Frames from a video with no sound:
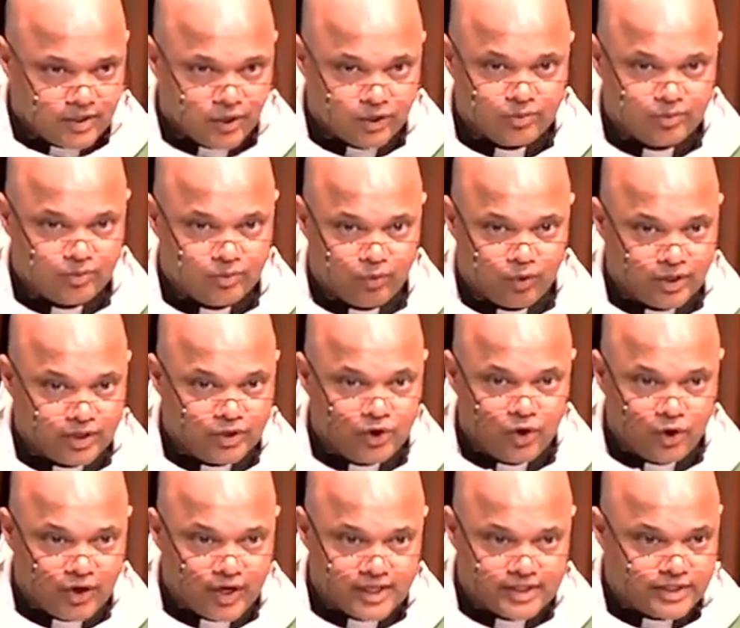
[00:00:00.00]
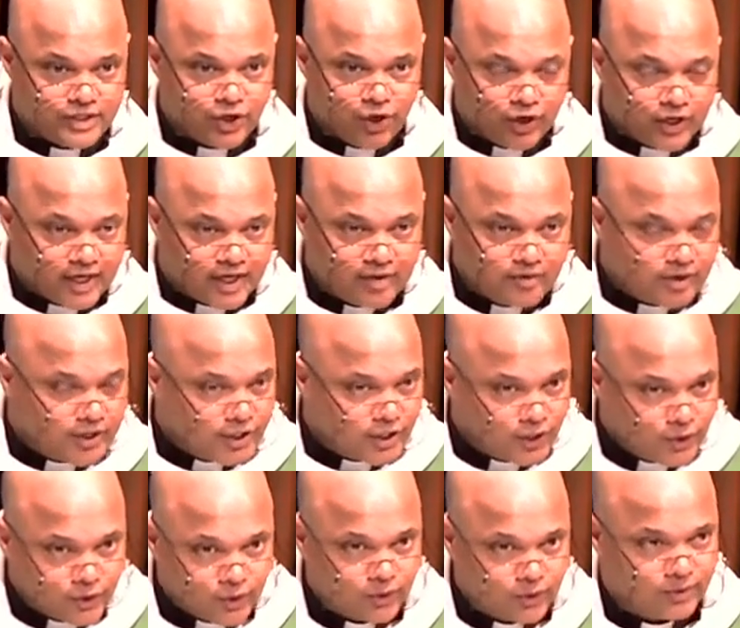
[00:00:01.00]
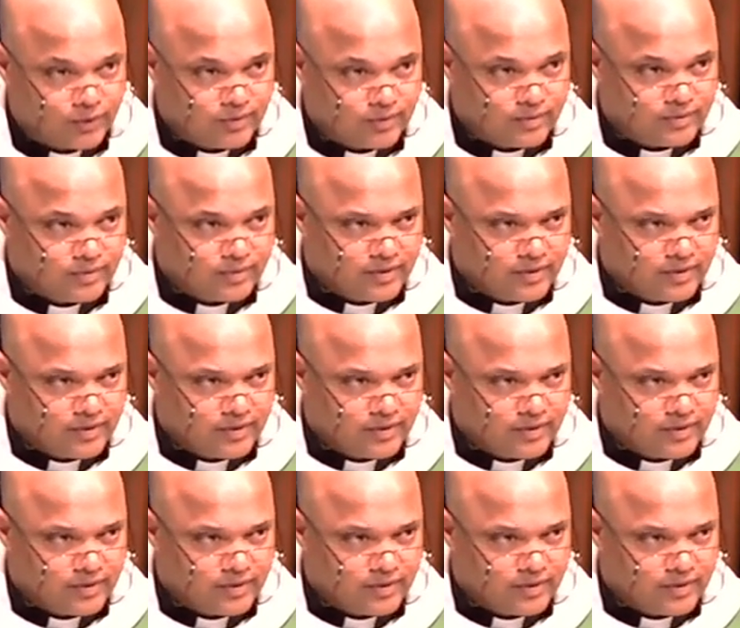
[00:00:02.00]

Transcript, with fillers: not what God has not given to you?